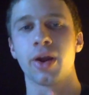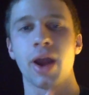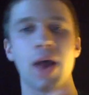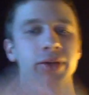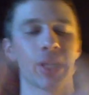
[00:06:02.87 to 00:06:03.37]

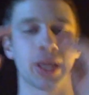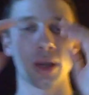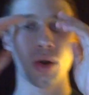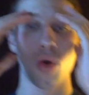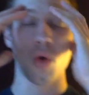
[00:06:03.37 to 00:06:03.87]
I was like,
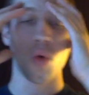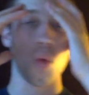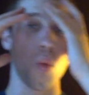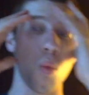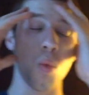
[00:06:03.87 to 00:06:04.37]

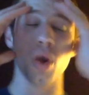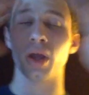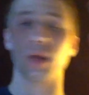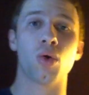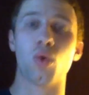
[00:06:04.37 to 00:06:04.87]

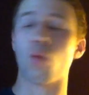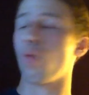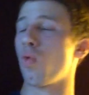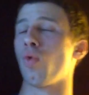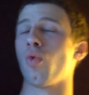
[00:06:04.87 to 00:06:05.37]
what?
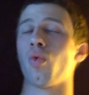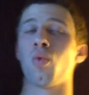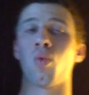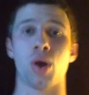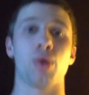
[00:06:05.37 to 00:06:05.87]

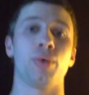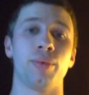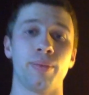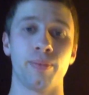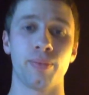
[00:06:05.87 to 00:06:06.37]
Whoa.
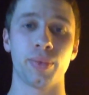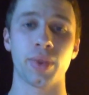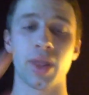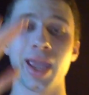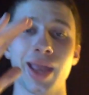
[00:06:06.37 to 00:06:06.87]

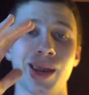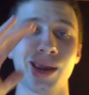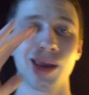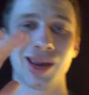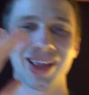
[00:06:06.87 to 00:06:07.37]
It
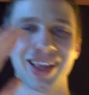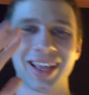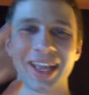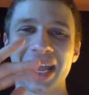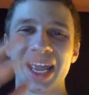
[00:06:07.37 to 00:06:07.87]

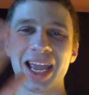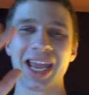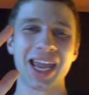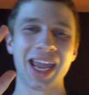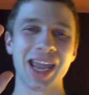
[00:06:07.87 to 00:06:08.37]

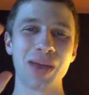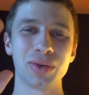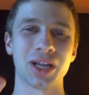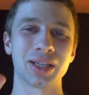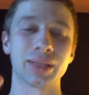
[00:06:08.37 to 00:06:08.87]
was
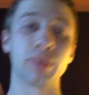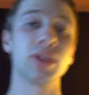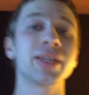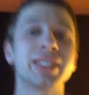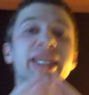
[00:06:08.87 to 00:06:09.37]
awesome. Then
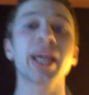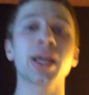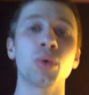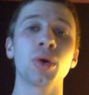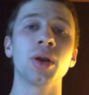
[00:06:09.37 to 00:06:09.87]
the
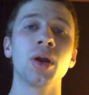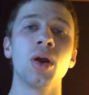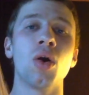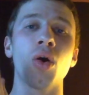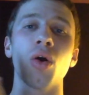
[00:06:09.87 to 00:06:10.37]
second one,
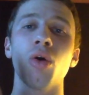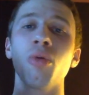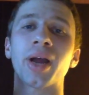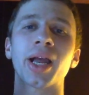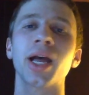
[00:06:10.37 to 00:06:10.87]
oh
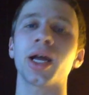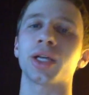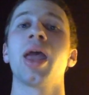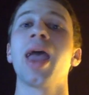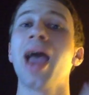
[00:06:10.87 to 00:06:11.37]
my
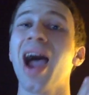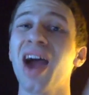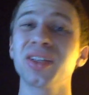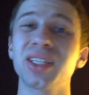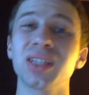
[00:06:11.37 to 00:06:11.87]
gosh.
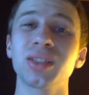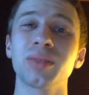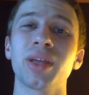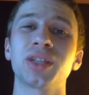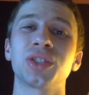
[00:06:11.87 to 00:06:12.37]
Iris tells him
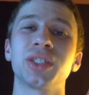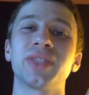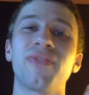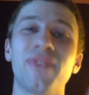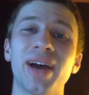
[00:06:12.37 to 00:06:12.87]
that she's
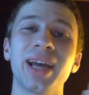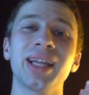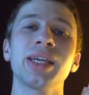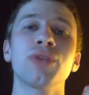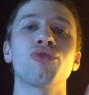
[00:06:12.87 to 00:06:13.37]

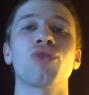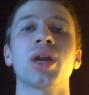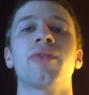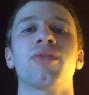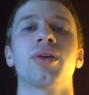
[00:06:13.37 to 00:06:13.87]
finally
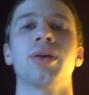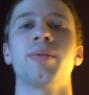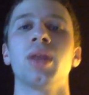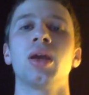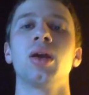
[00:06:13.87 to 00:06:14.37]
ready for him.
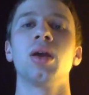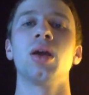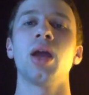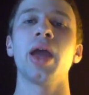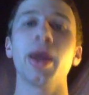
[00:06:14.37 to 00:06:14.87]

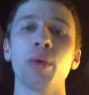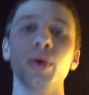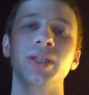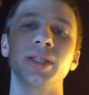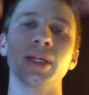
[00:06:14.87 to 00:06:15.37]
And what
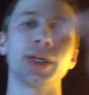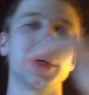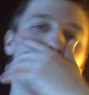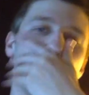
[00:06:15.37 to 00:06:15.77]
does he do?